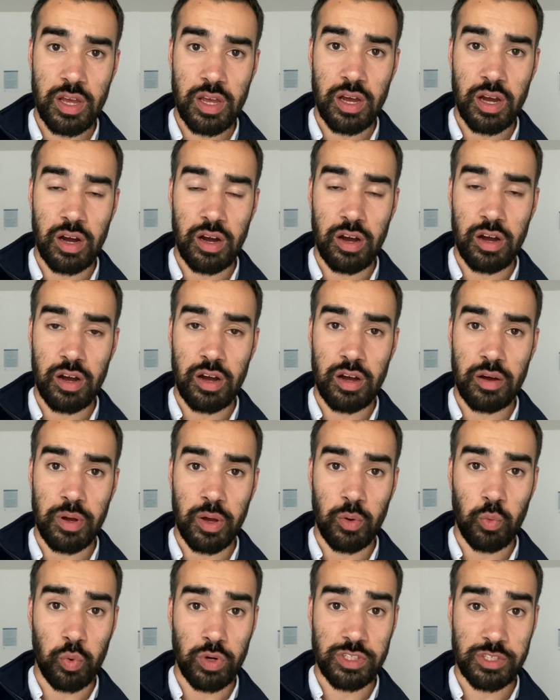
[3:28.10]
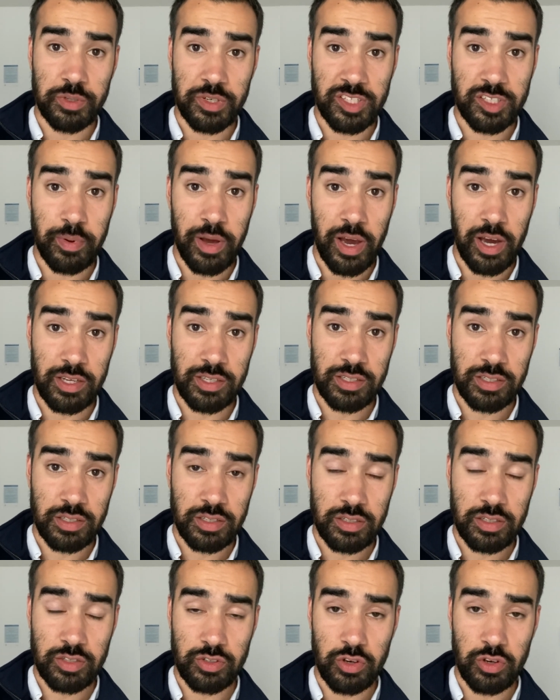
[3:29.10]
and what to expect.
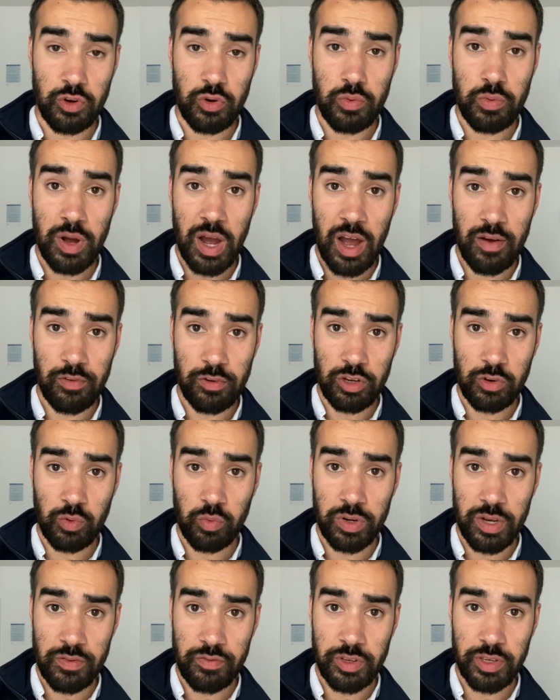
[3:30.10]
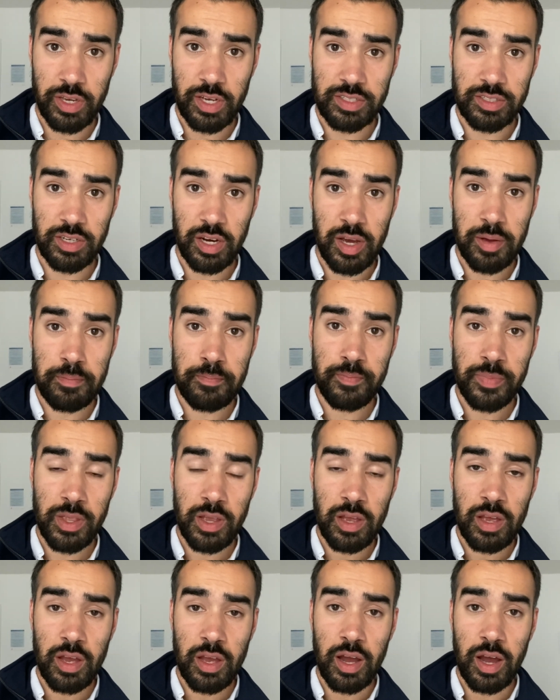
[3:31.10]
So have a look whenever you get time.
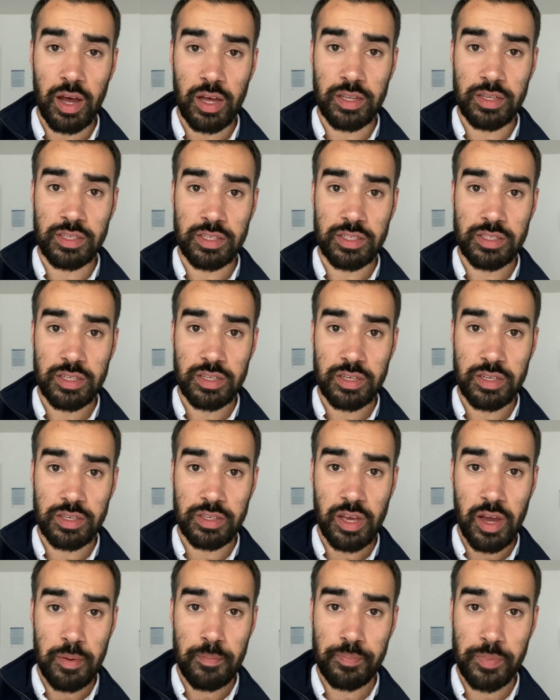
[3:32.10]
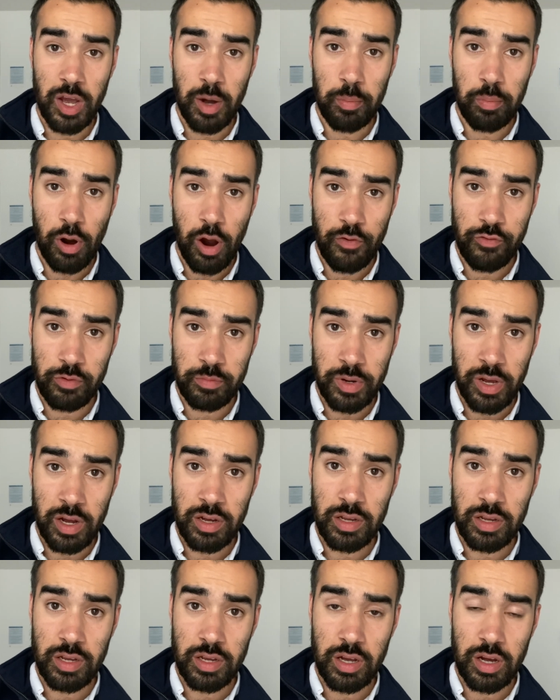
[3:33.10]
And yeah, apart from
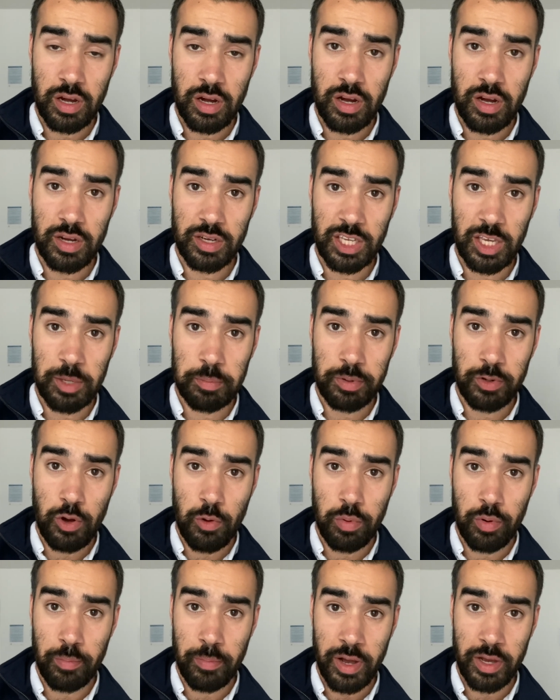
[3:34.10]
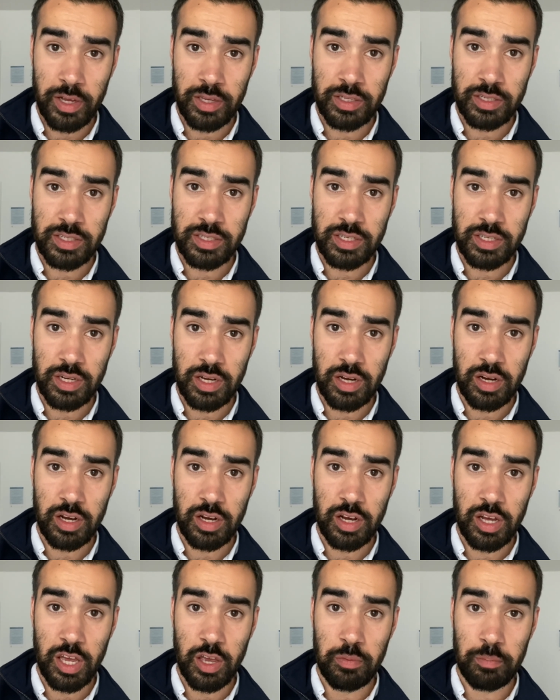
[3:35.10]
that, keep an open mind.
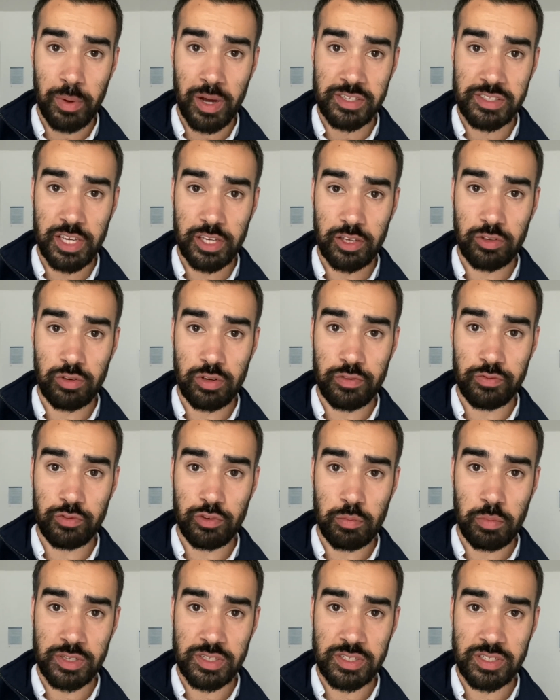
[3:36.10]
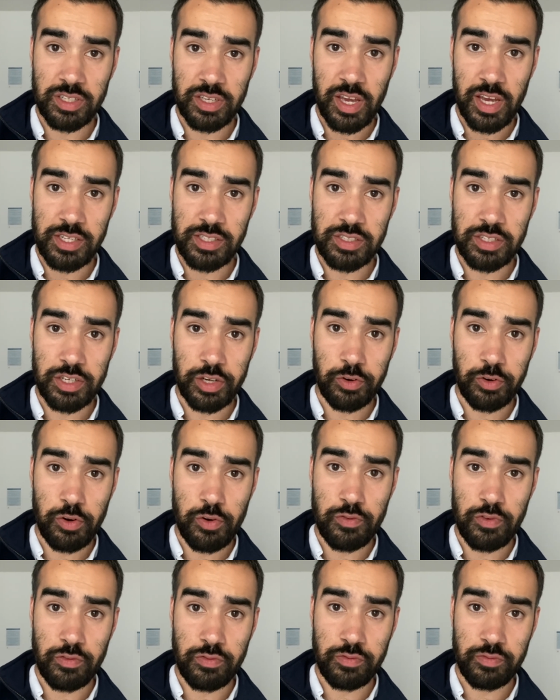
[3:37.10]
It might take you a few months to get into the groove